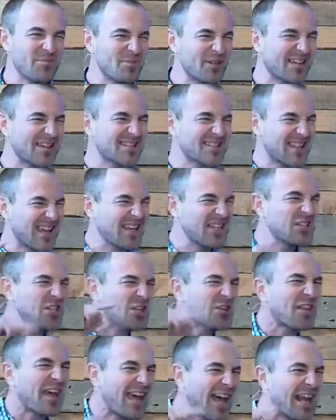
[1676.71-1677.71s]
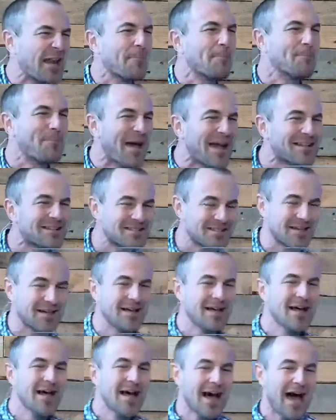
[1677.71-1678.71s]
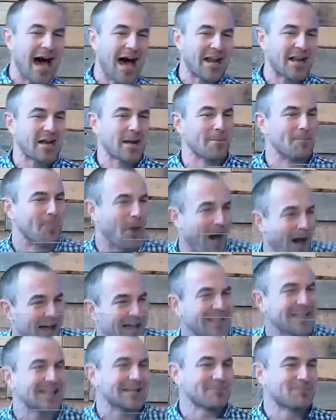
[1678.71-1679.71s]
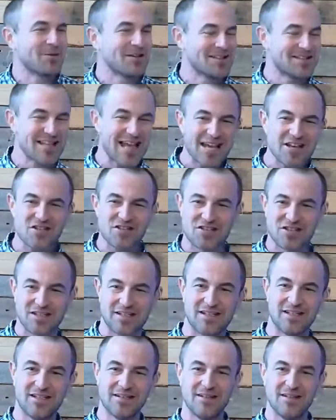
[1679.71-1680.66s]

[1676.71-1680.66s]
Because they knew they had a better and an abiding possession.